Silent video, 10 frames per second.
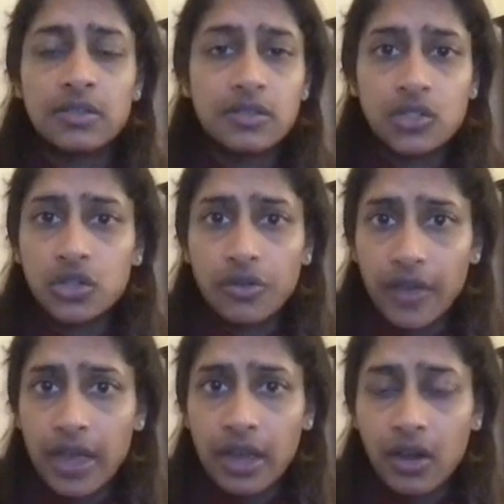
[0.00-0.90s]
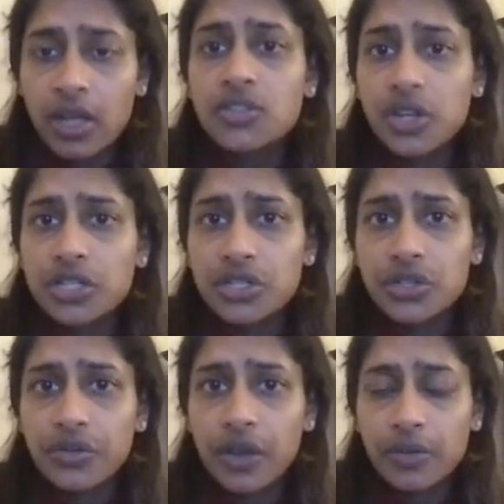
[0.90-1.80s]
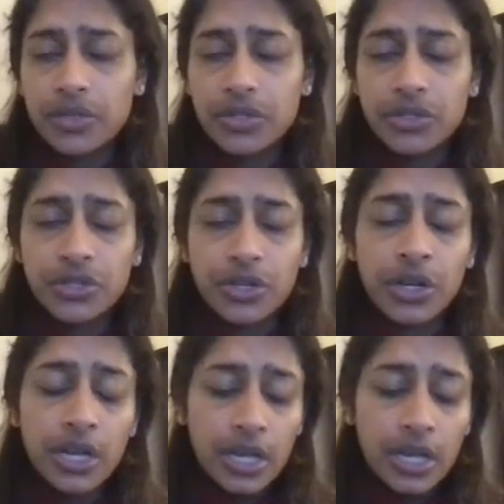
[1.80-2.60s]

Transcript: survey or constructing survey research or